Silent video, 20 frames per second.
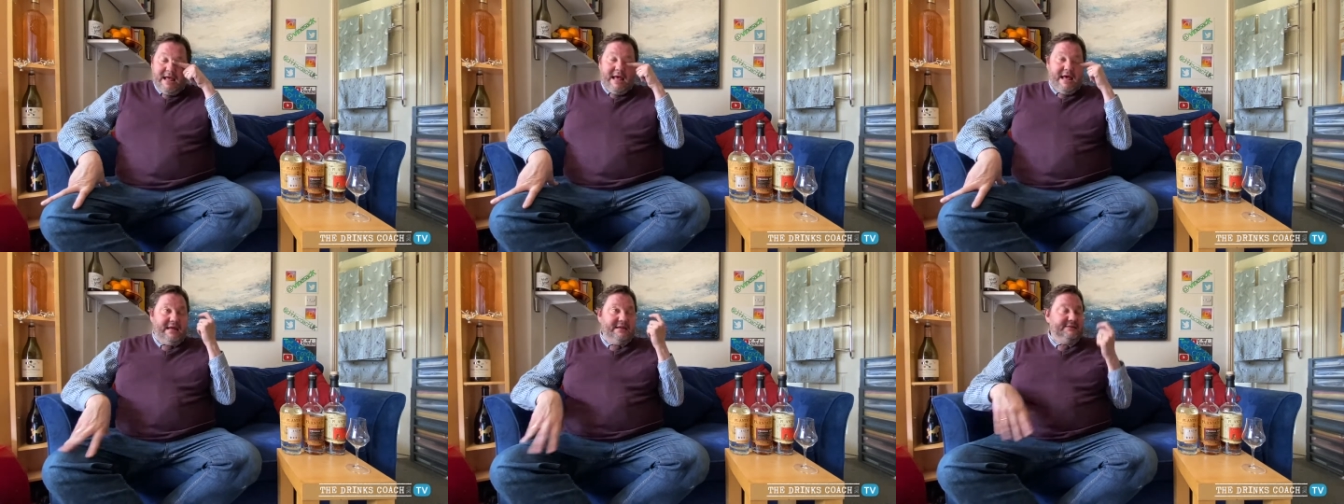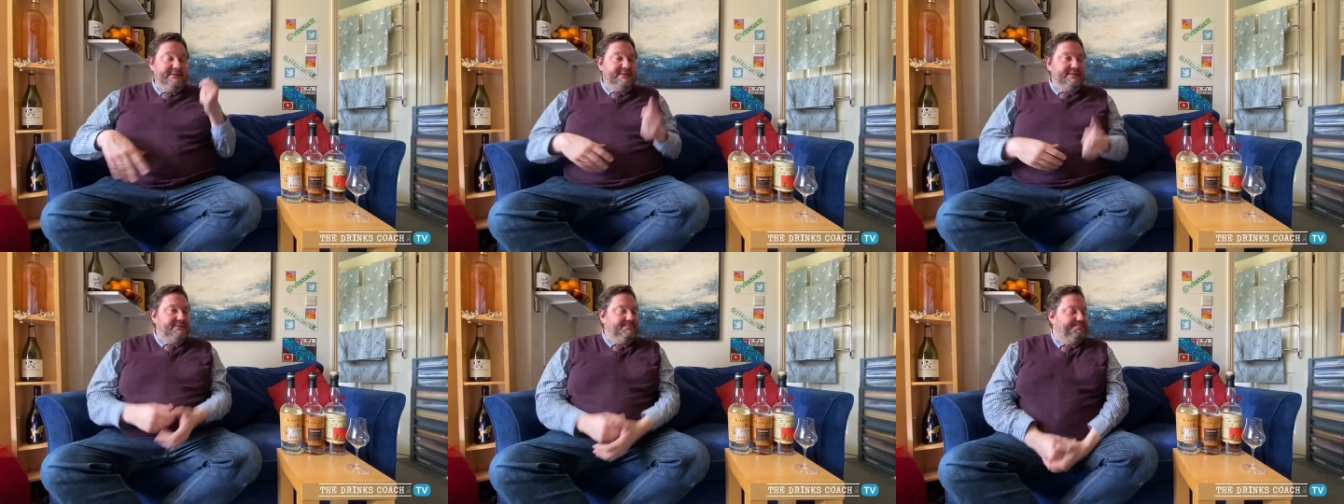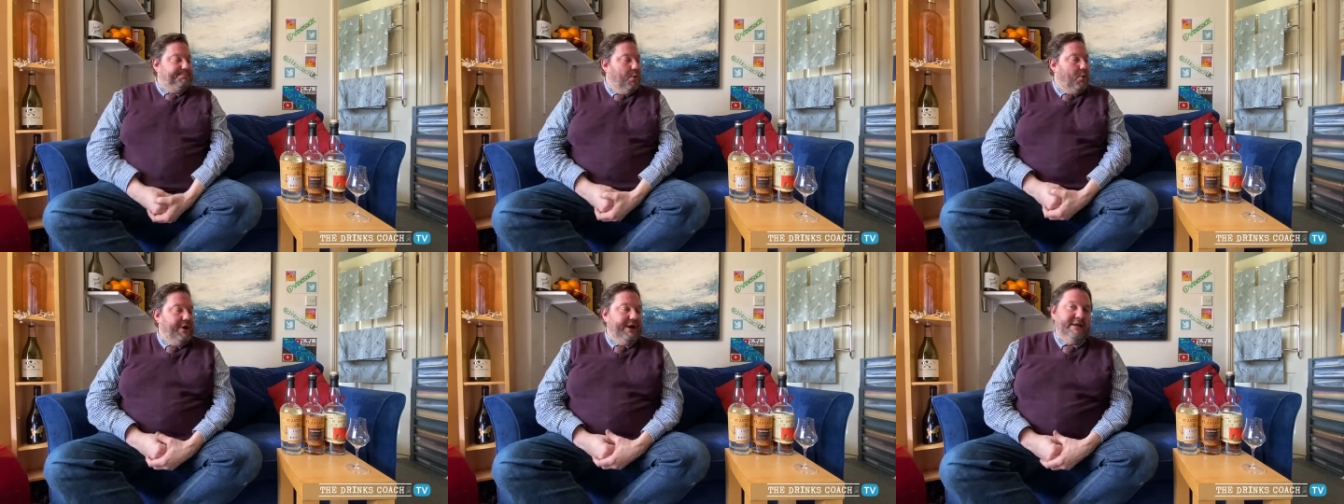and
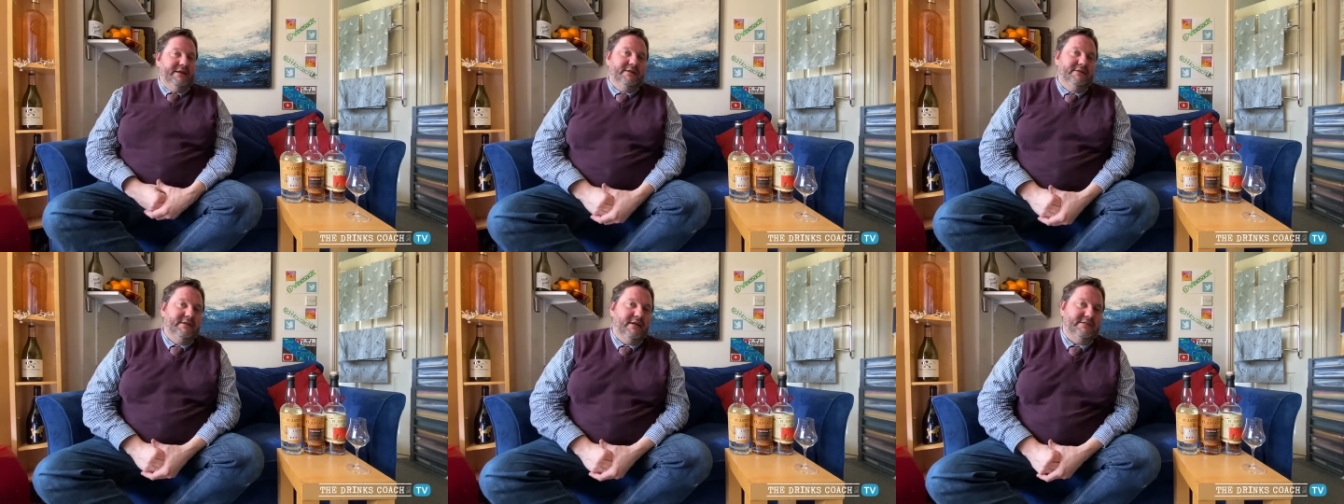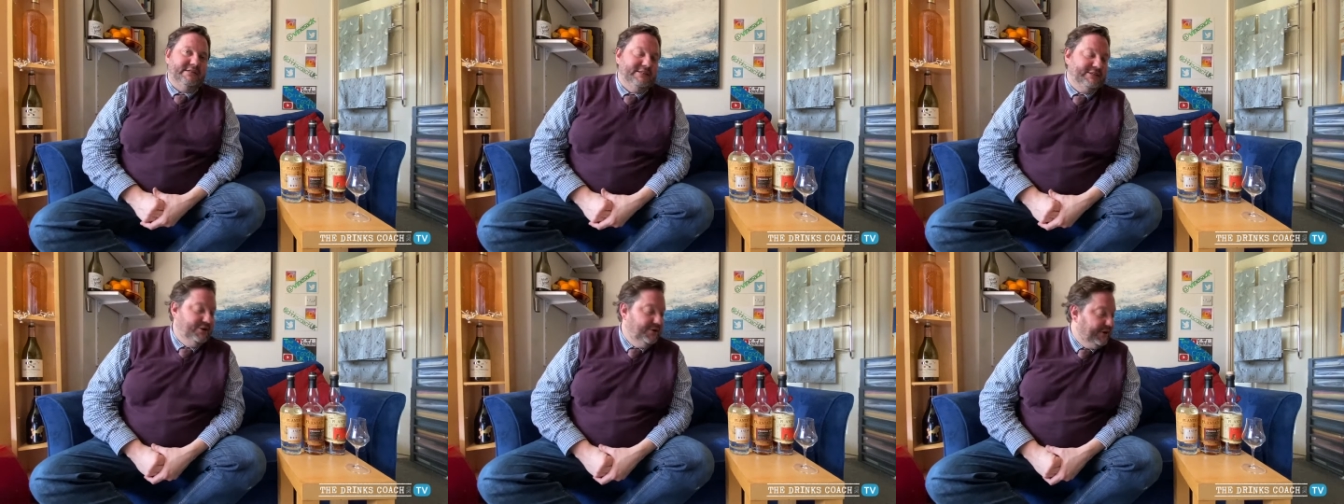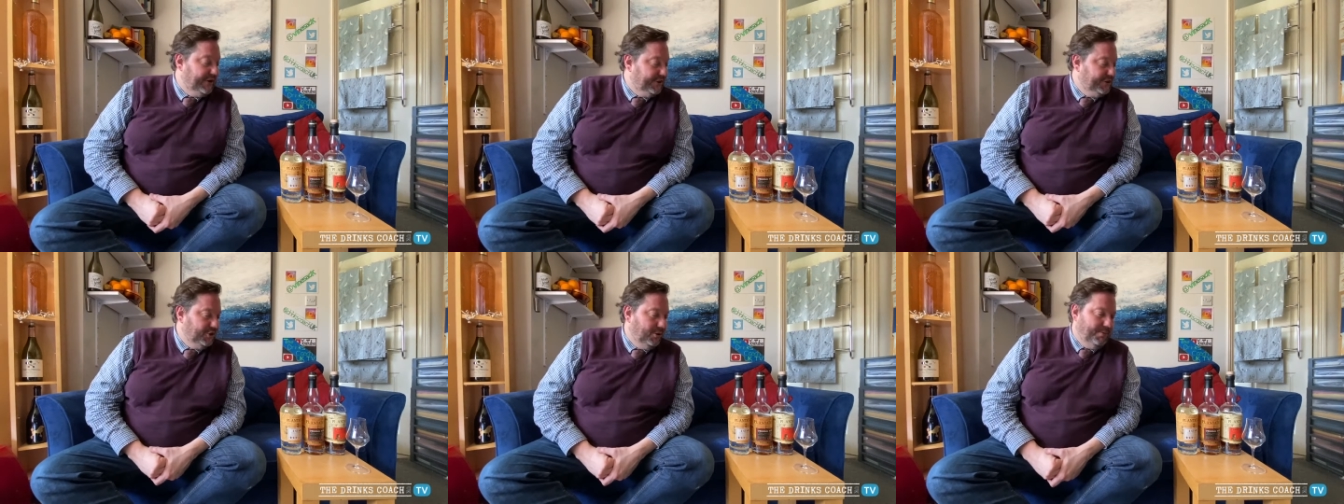boy does he do a
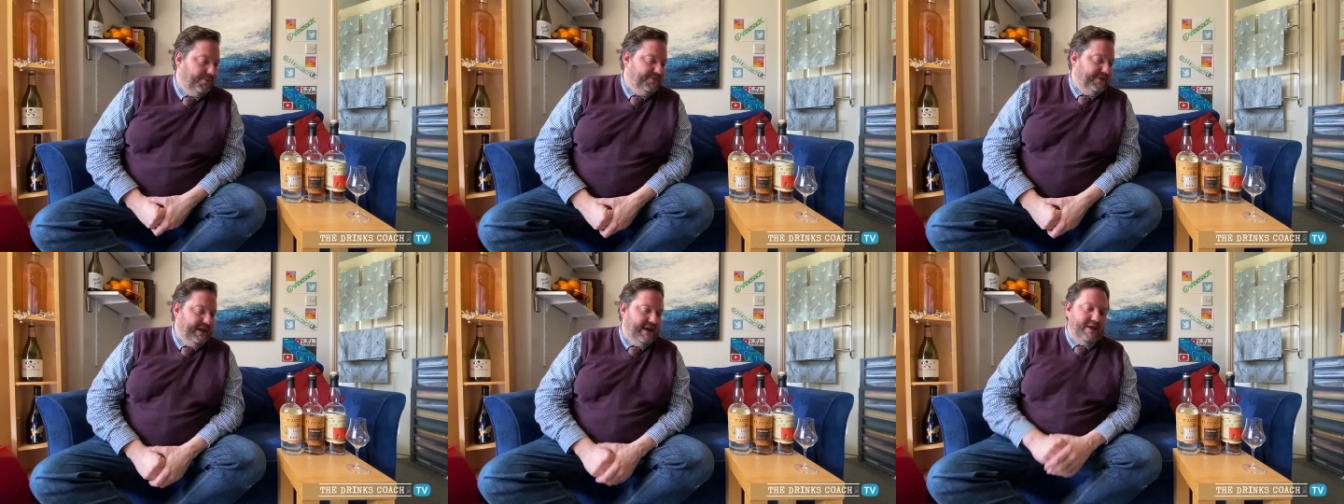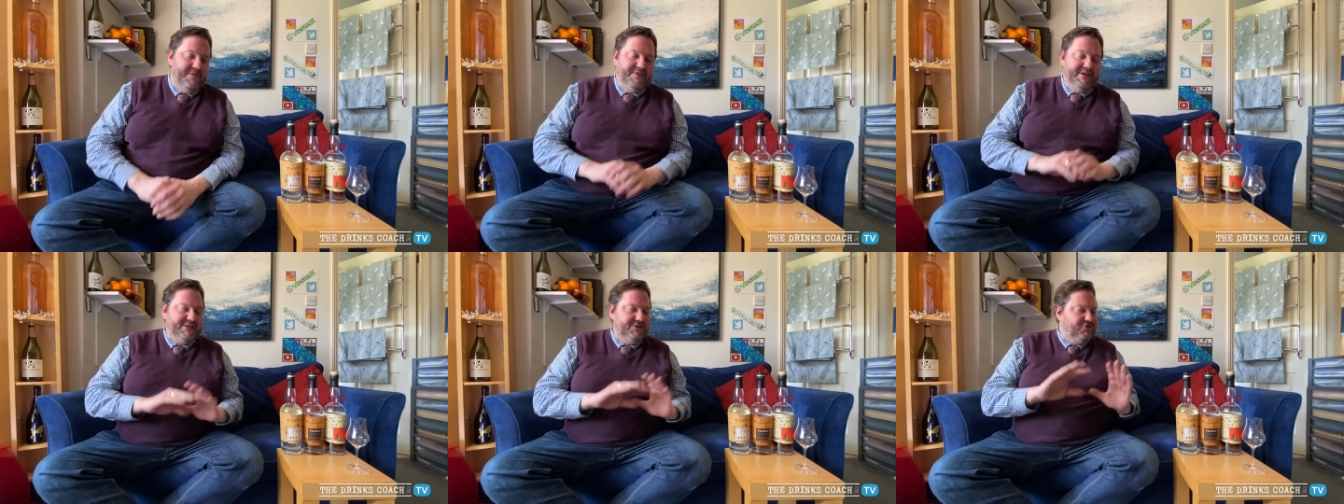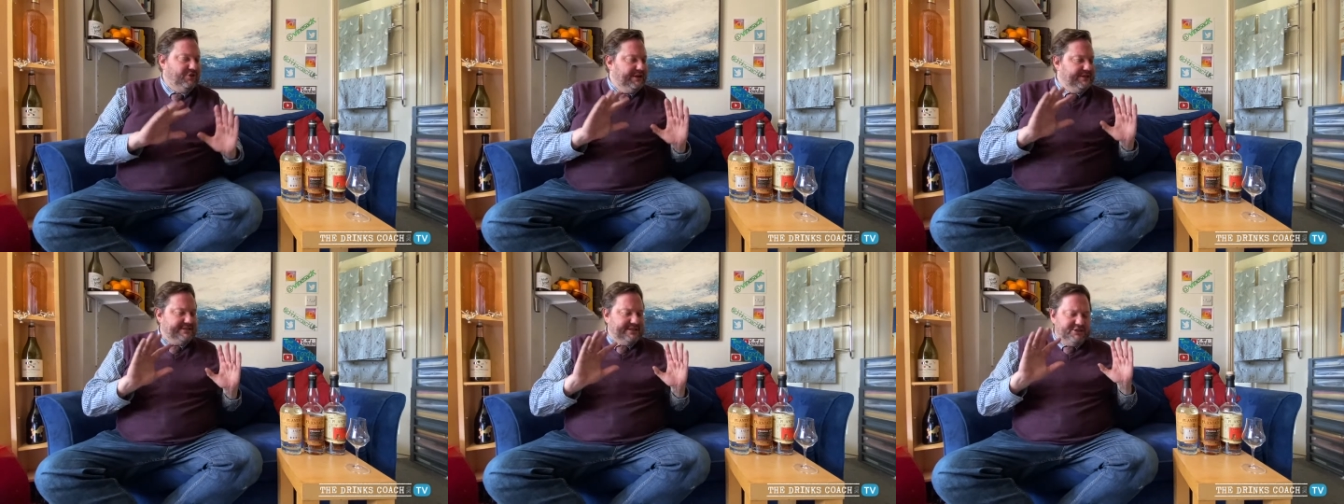good job of it and these
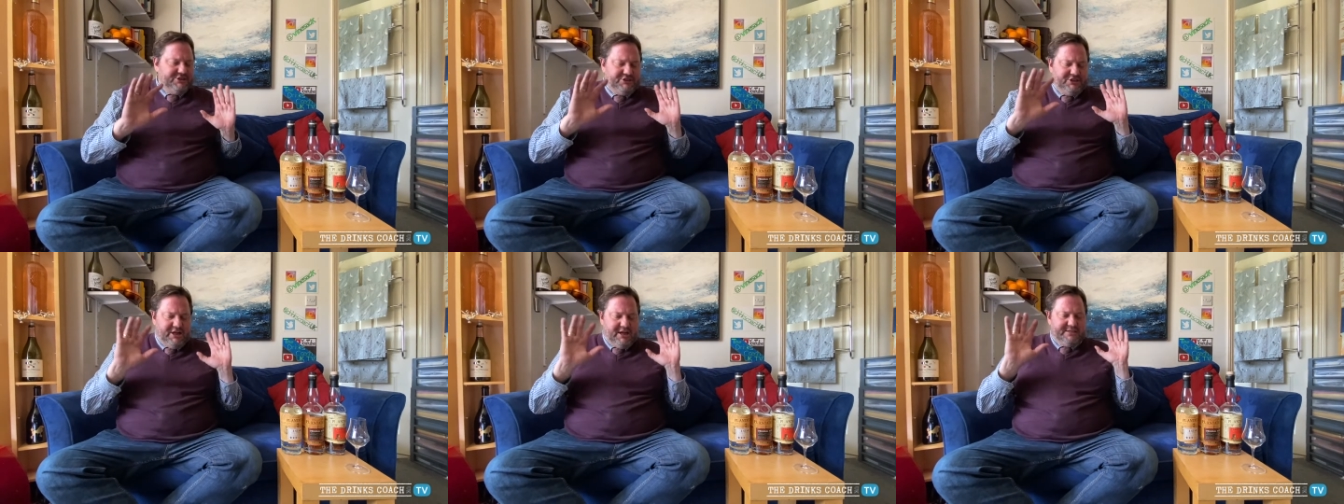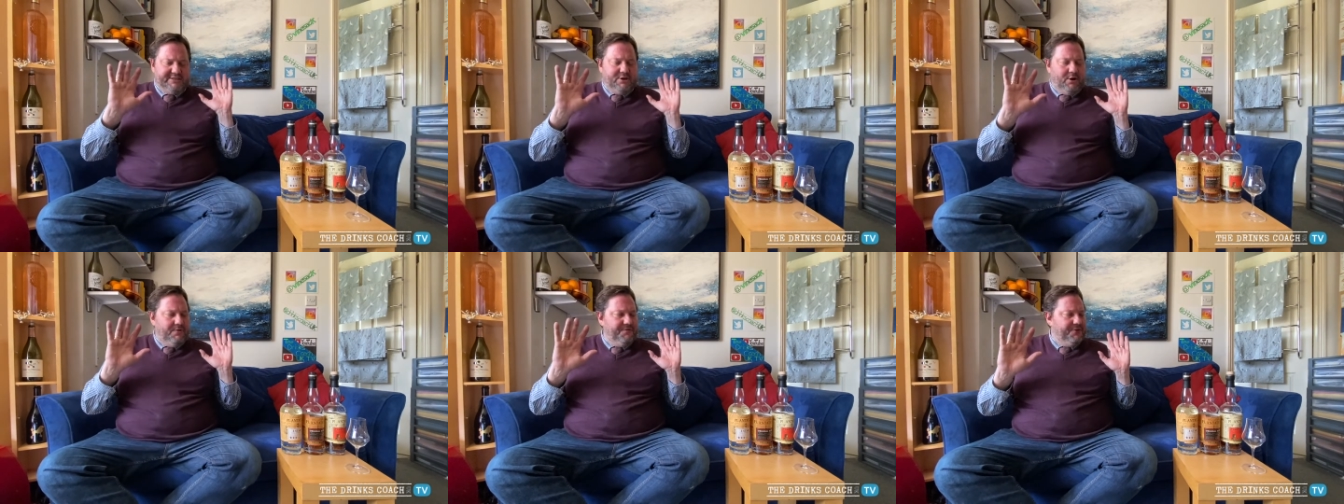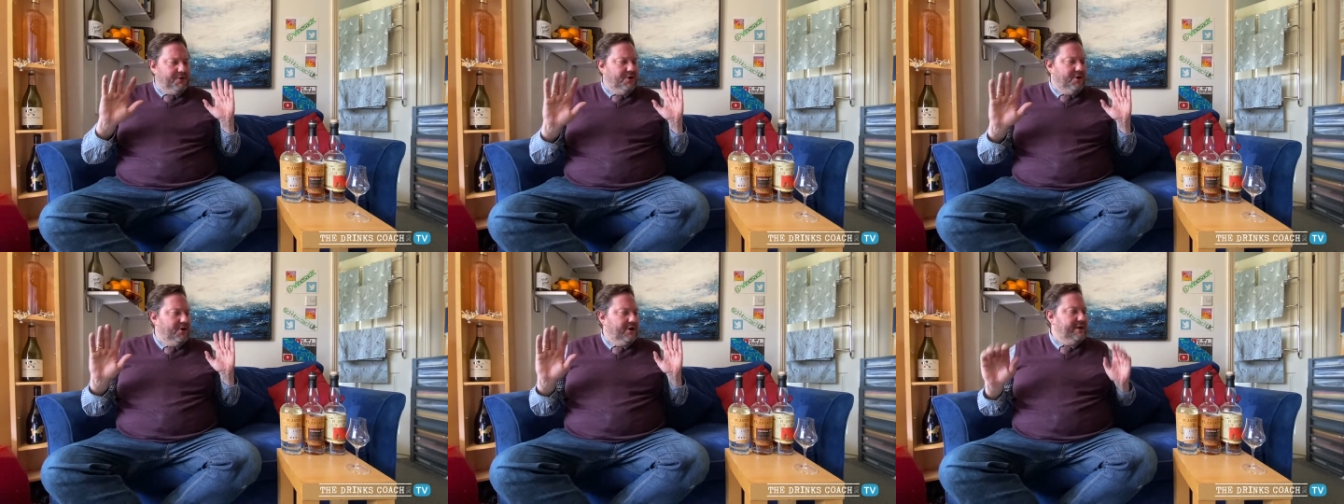drinks are just off
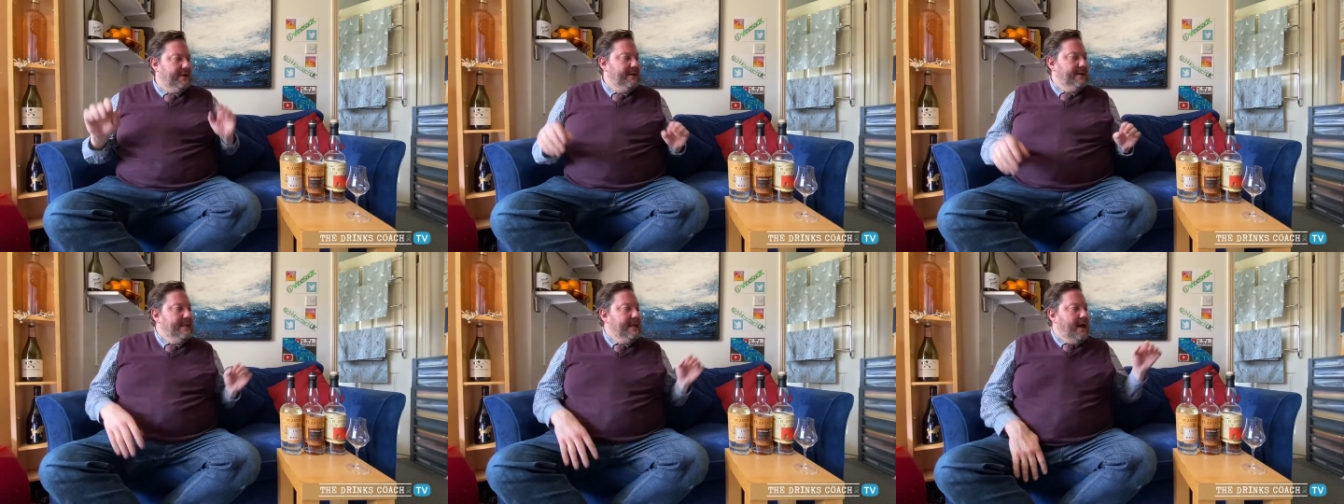the hook